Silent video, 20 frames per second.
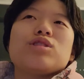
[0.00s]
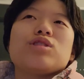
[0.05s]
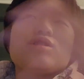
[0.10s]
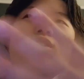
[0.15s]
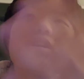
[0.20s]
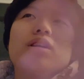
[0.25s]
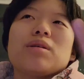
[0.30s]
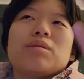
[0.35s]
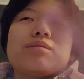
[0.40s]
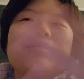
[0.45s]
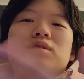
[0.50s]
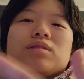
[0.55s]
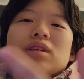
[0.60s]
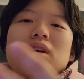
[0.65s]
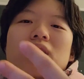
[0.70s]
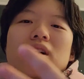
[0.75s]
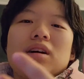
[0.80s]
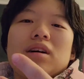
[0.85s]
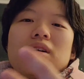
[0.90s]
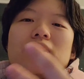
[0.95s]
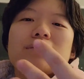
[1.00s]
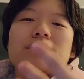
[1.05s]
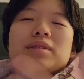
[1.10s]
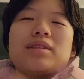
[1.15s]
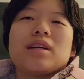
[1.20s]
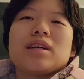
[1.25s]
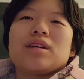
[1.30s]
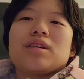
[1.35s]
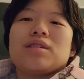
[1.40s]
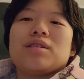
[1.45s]
Charms
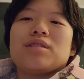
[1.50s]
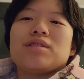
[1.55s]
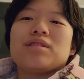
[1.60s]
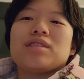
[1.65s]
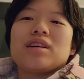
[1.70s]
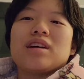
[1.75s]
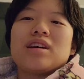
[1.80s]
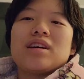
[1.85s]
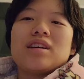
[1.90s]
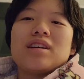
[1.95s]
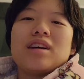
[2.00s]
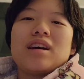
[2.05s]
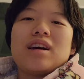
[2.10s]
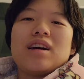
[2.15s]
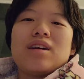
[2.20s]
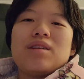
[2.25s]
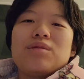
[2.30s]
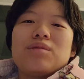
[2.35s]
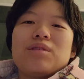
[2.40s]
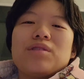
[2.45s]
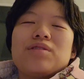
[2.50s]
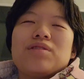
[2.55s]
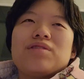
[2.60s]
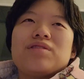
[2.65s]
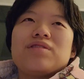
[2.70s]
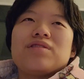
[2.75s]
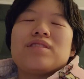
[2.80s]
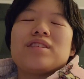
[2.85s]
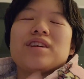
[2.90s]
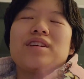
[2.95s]
stickers, and
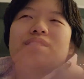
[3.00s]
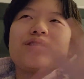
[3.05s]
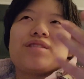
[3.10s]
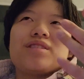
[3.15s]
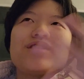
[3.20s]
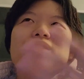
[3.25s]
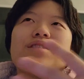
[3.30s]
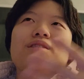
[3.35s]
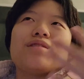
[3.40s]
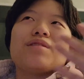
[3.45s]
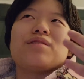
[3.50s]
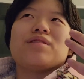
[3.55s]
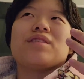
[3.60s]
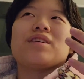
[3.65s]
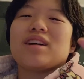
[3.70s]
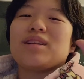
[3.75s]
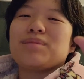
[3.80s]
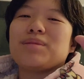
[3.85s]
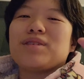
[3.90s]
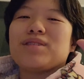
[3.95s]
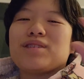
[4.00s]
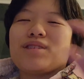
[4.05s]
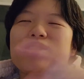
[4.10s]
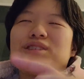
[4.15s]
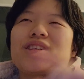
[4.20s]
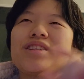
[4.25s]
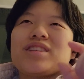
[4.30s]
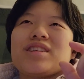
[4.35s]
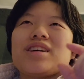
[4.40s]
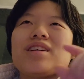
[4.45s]
with the increase of tiny bit of
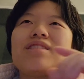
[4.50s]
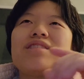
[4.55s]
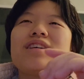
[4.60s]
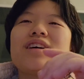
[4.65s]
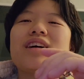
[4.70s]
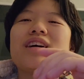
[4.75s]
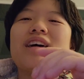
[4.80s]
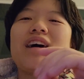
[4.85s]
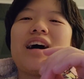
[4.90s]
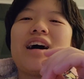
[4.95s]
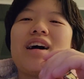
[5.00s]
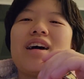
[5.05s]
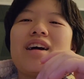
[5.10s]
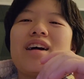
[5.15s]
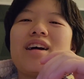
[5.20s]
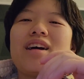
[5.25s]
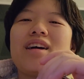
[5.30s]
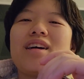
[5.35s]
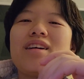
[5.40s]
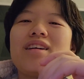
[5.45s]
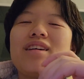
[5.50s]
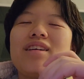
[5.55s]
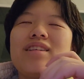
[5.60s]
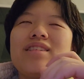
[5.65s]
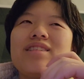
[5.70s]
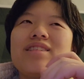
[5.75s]
crochet stuff, I